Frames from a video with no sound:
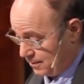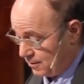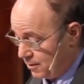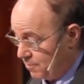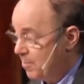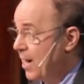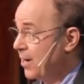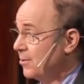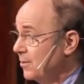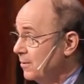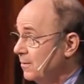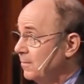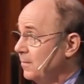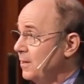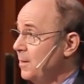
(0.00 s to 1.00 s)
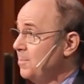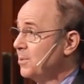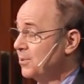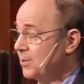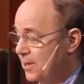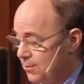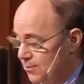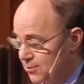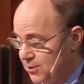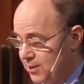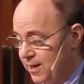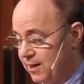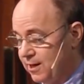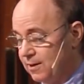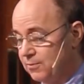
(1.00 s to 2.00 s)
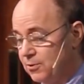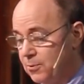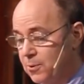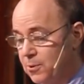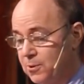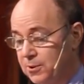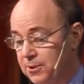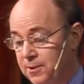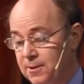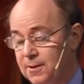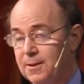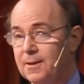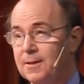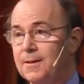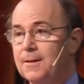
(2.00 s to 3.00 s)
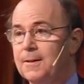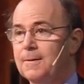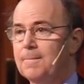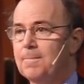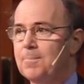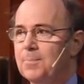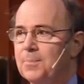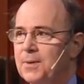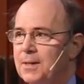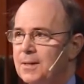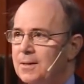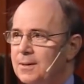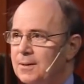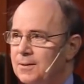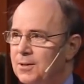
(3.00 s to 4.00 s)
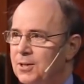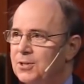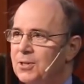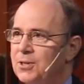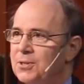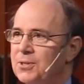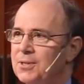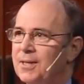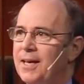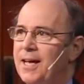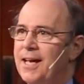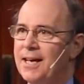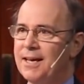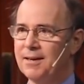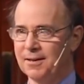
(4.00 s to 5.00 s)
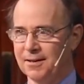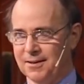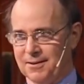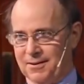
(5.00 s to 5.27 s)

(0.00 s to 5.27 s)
our modern deepest understanding of the world. This is a